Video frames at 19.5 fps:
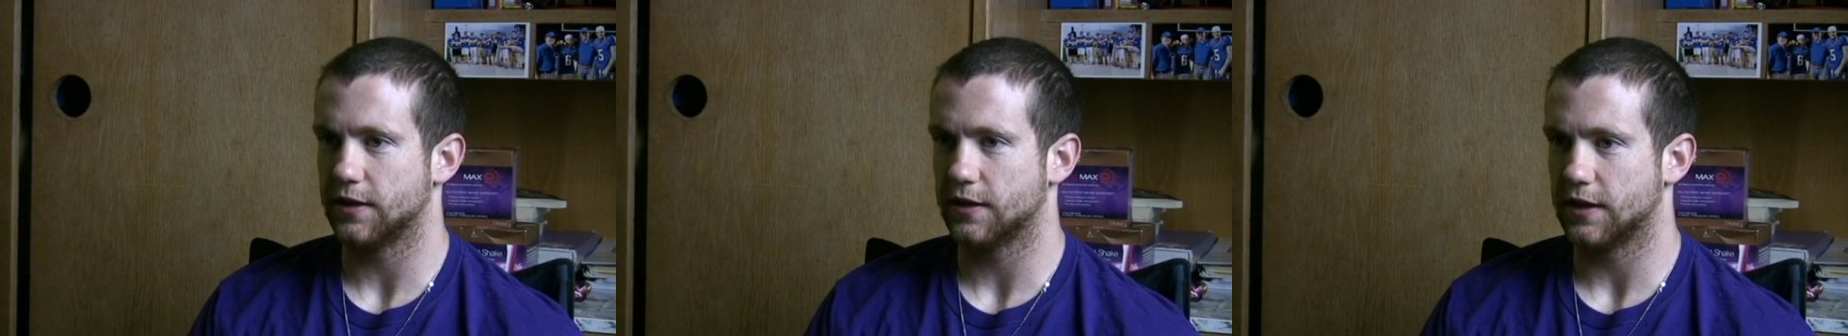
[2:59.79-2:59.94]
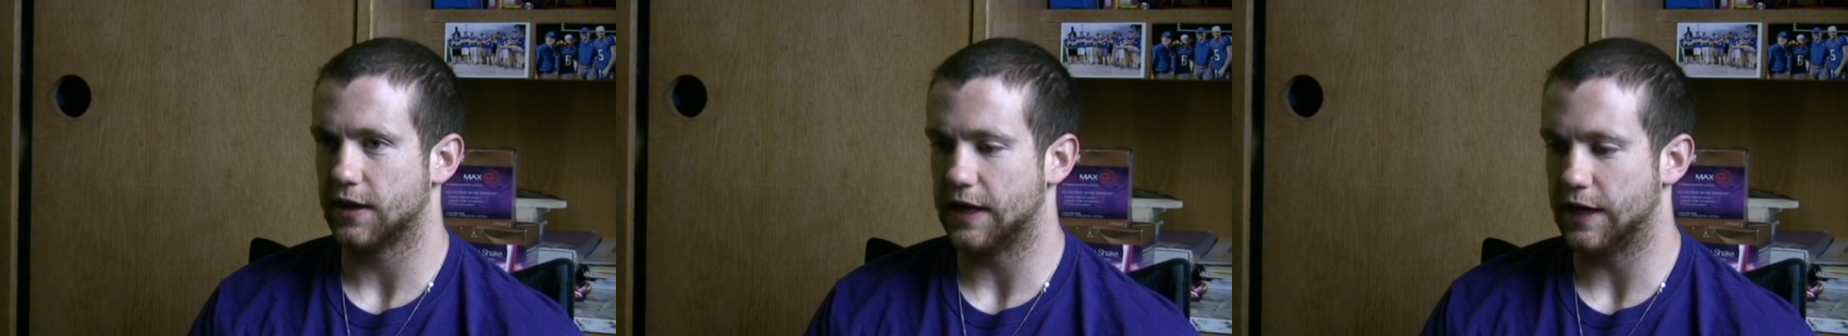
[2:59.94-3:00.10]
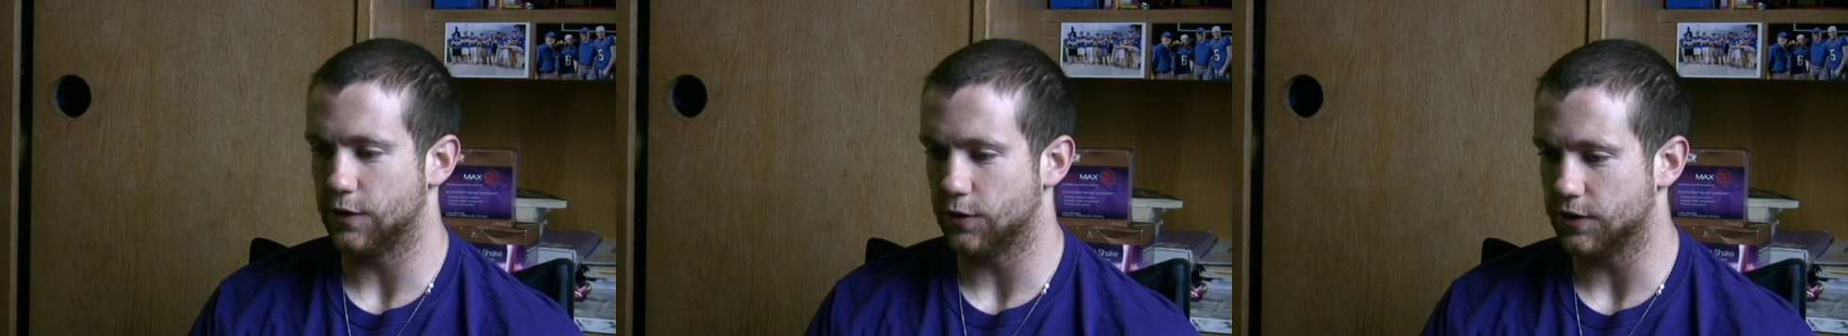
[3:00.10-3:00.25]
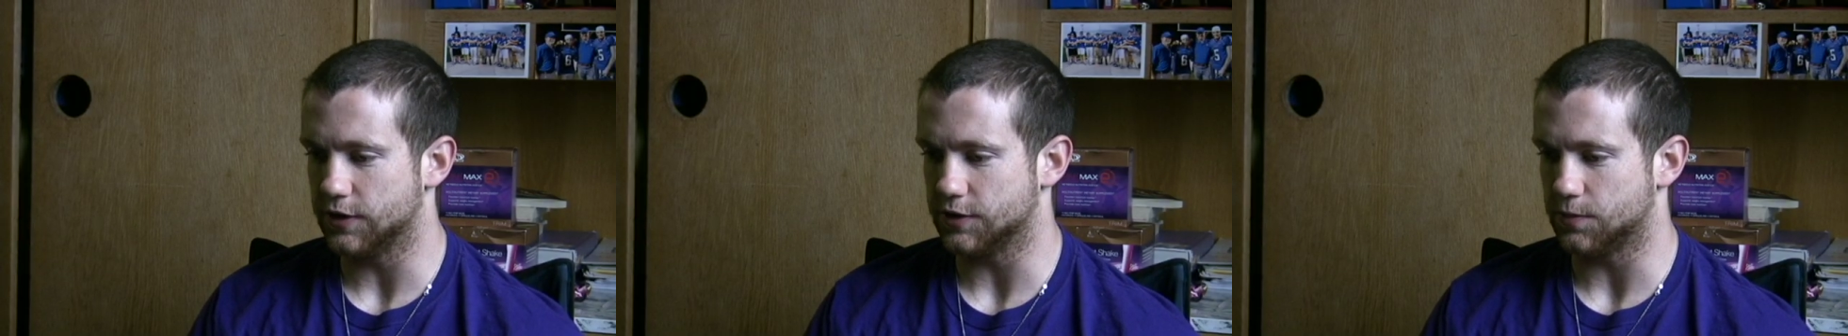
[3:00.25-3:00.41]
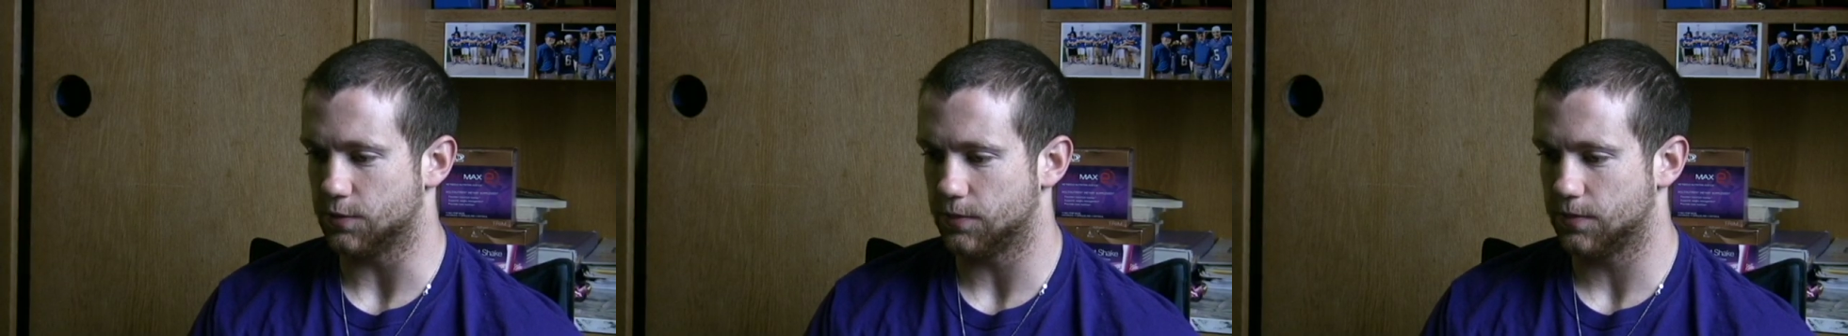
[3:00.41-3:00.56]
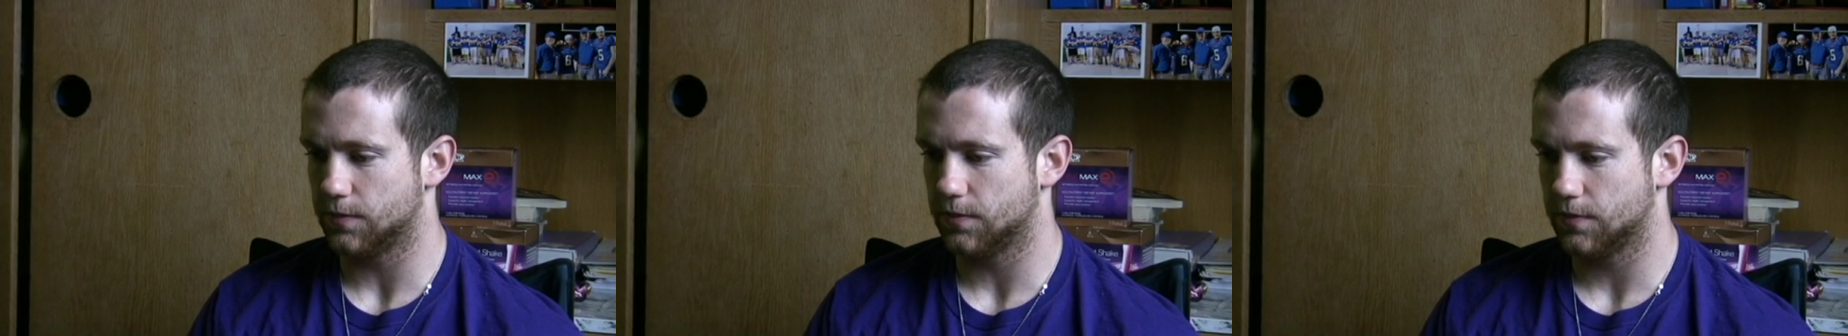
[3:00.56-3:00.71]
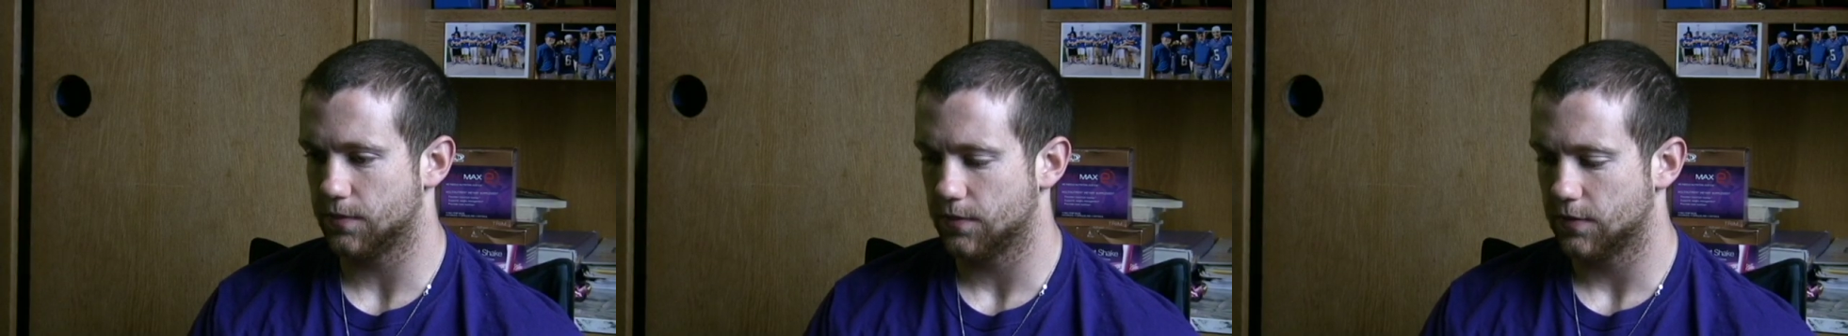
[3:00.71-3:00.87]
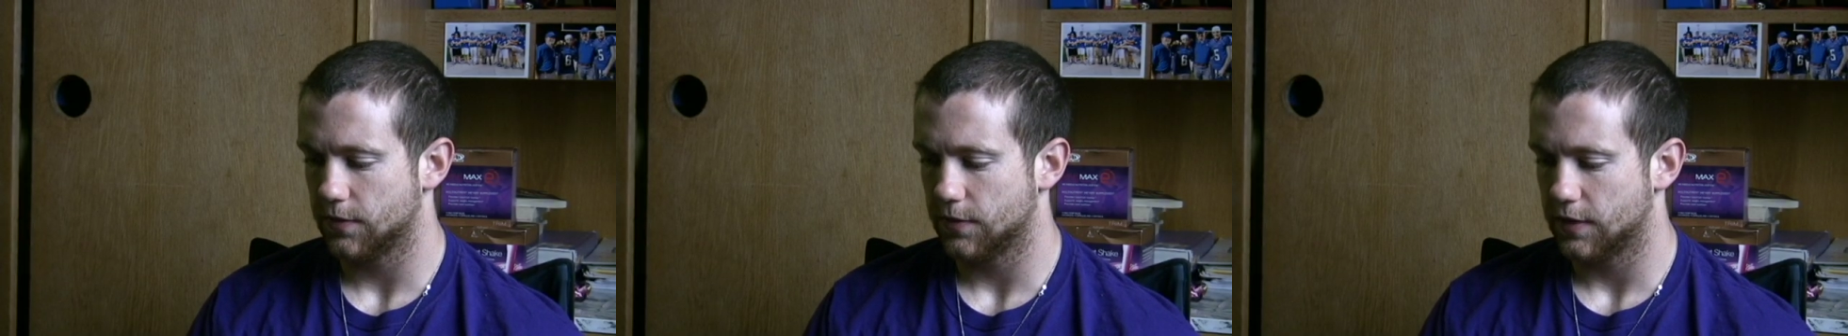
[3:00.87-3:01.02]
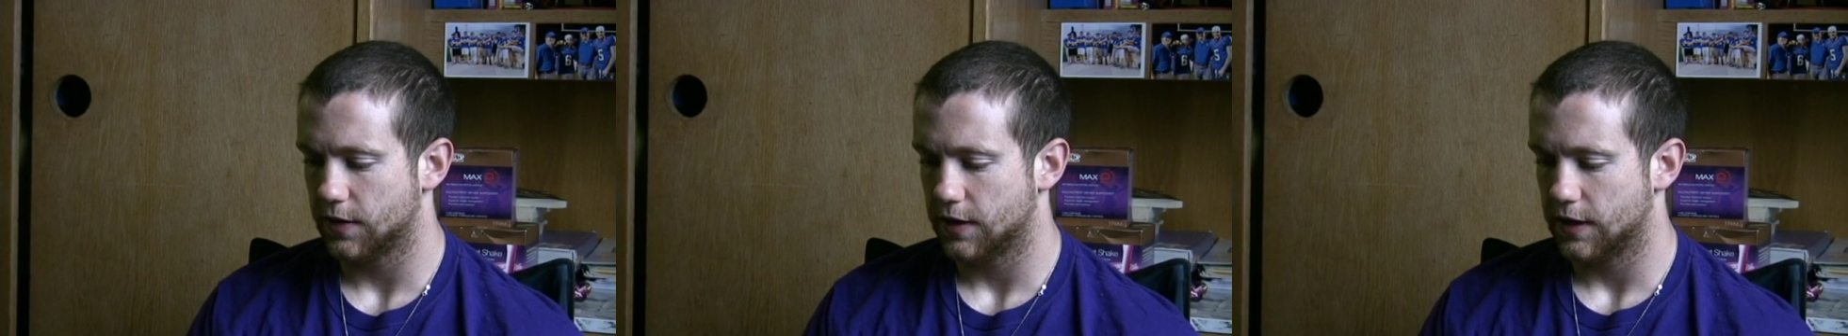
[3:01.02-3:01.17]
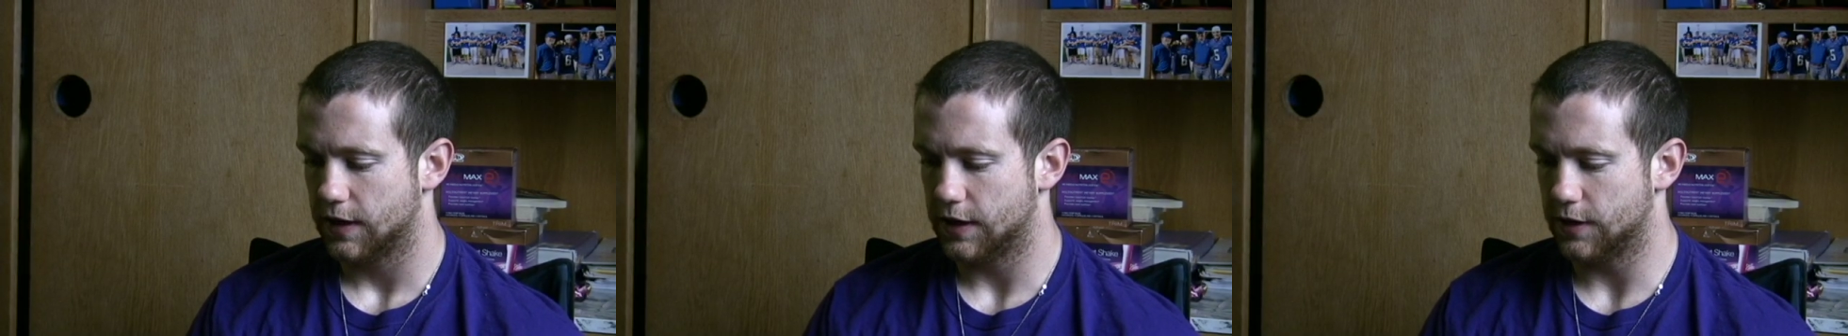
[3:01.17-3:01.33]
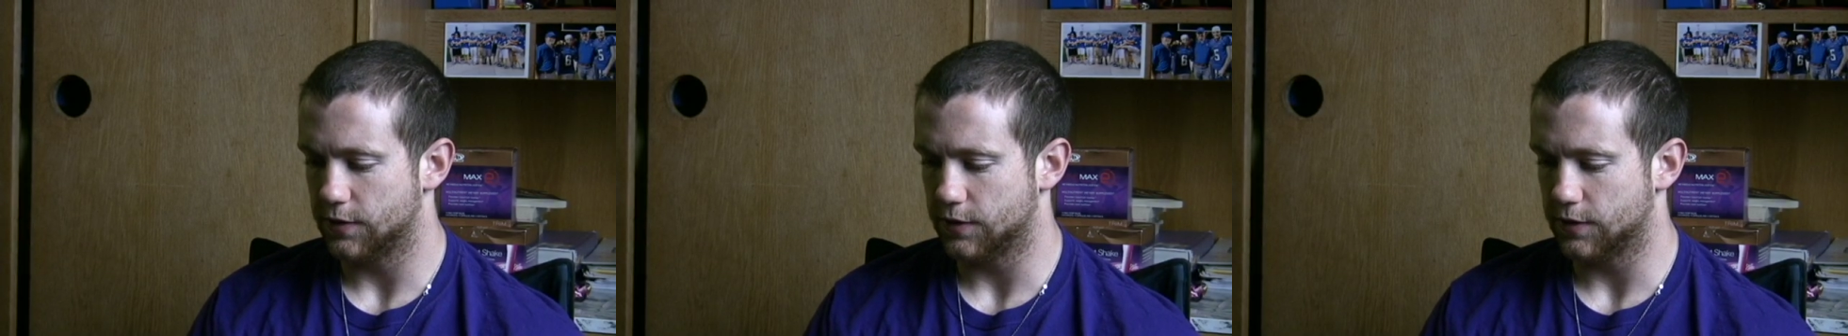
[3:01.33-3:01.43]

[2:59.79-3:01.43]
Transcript: it was it